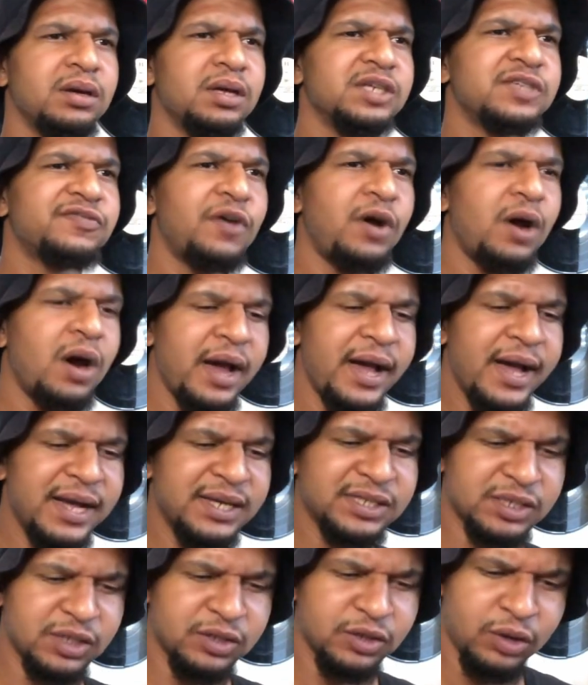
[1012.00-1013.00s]
As far
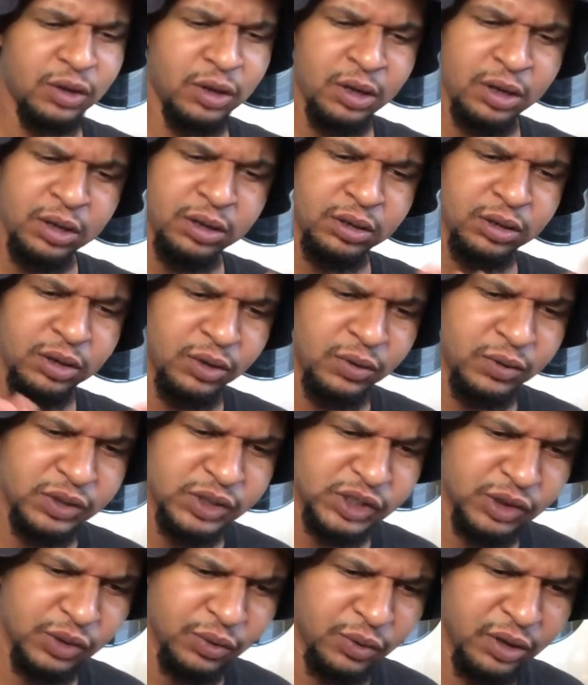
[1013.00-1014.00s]
as a long going
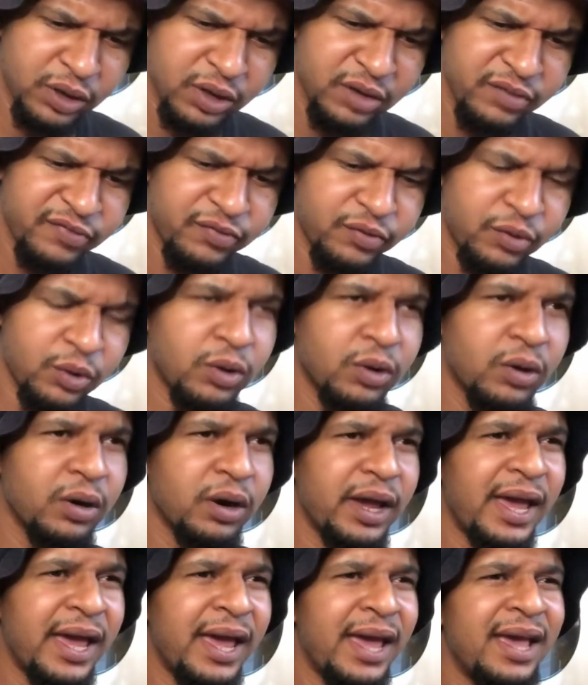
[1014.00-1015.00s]
story
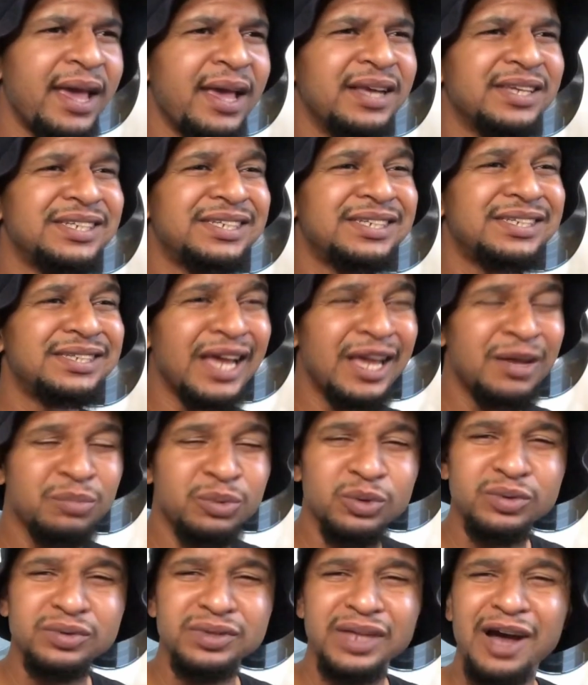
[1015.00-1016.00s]
for a
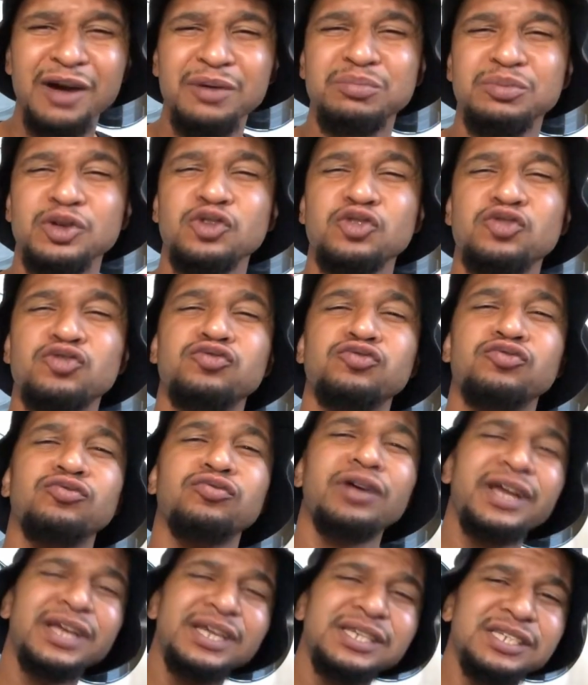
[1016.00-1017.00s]
stable, that would be
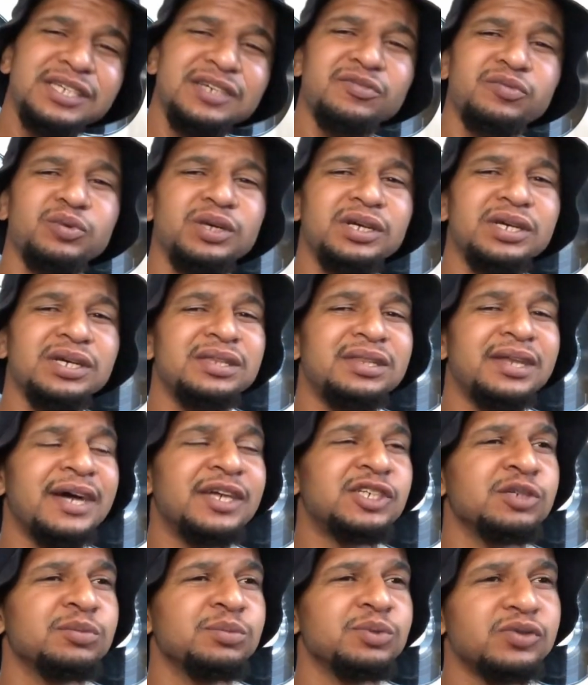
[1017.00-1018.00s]
crazy if we get
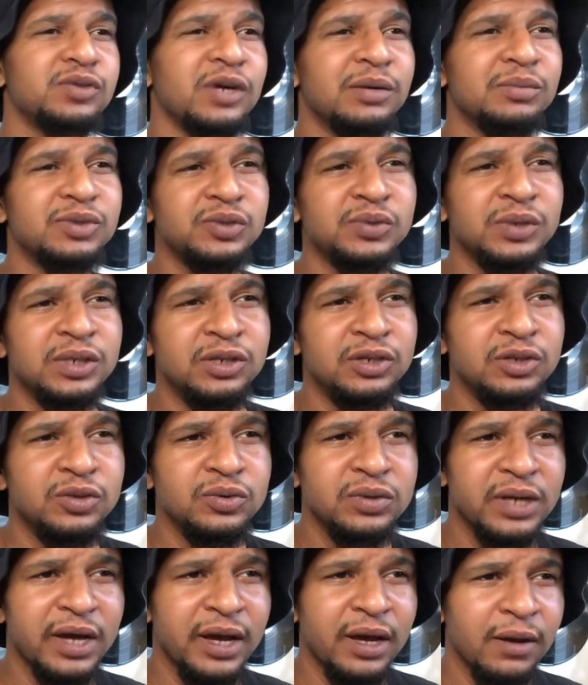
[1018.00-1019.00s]
that triple threat between the
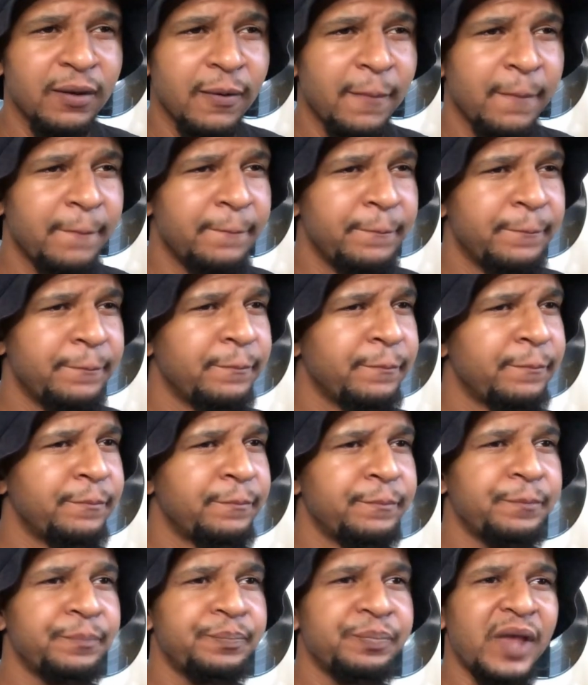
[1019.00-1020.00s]
New Day.
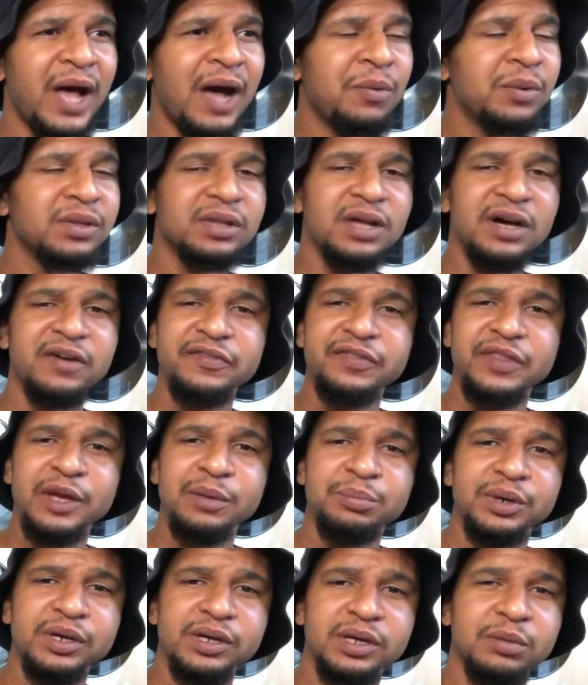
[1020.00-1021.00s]
I would love if they
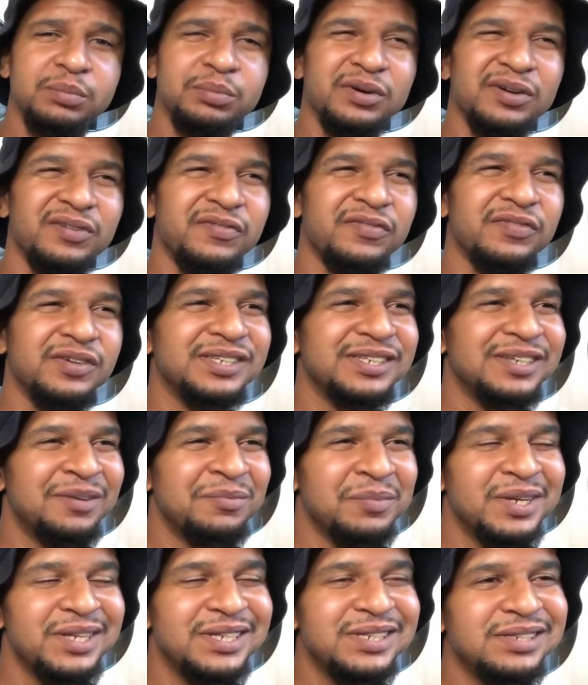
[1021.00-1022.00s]
book it, but for
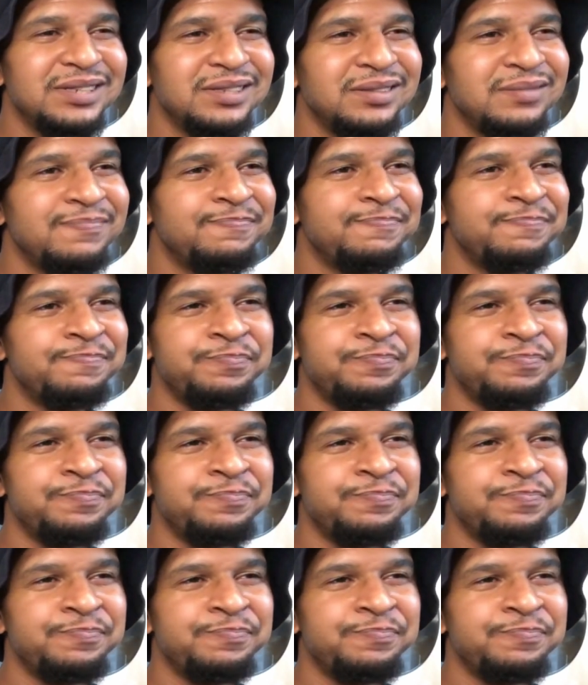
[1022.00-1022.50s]
some reason,